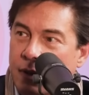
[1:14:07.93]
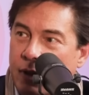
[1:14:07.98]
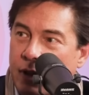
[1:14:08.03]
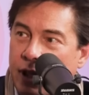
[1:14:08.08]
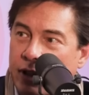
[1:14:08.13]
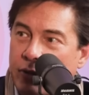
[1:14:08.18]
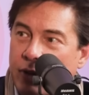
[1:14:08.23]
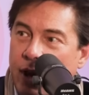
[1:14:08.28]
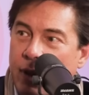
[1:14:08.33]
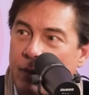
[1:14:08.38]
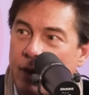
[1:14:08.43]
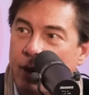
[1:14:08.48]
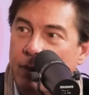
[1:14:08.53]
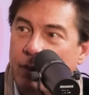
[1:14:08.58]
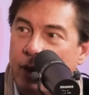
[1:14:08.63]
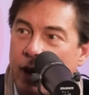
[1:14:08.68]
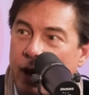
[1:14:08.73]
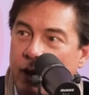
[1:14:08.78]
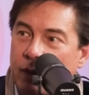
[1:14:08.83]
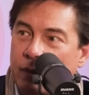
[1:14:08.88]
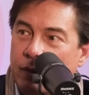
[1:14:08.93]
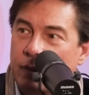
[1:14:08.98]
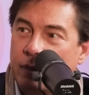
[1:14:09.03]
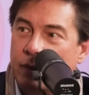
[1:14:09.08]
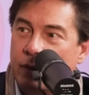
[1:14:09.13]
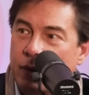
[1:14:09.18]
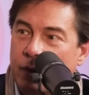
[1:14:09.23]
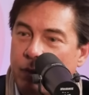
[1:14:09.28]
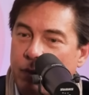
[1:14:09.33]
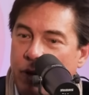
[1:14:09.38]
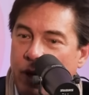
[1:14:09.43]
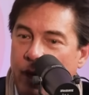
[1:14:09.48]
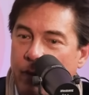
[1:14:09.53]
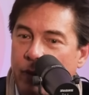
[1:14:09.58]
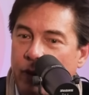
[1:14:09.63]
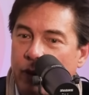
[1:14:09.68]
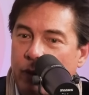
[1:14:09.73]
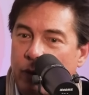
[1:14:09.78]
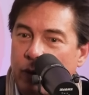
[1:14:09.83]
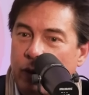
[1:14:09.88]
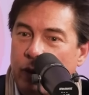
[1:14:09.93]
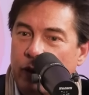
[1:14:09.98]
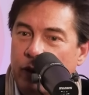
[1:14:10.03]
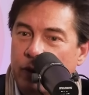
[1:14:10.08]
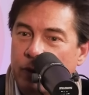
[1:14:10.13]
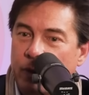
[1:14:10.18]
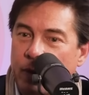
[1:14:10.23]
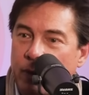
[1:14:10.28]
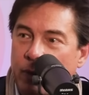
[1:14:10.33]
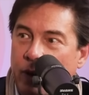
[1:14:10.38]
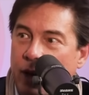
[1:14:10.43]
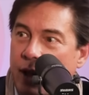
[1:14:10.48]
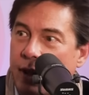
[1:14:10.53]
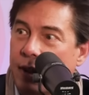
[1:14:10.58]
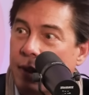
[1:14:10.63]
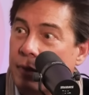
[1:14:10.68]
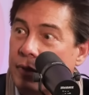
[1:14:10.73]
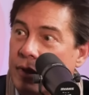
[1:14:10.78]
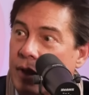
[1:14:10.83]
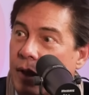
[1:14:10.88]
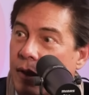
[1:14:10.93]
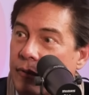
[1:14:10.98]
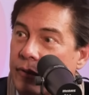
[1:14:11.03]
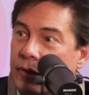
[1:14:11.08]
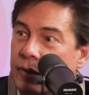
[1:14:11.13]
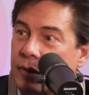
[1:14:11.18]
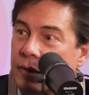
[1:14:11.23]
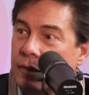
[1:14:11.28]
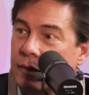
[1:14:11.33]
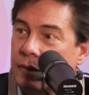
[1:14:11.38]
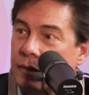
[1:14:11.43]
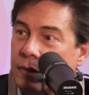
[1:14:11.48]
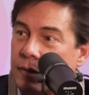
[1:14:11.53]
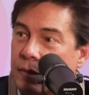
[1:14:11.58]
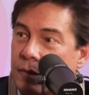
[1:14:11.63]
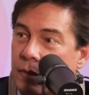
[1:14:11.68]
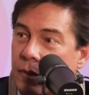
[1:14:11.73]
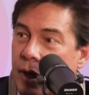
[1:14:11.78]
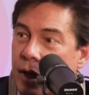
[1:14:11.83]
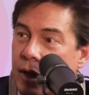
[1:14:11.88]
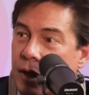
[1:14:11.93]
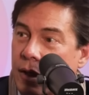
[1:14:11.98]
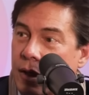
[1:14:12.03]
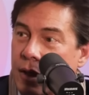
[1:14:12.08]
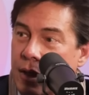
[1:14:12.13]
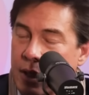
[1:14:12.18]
That's what I mean by problem in the world is people hate themselves, right?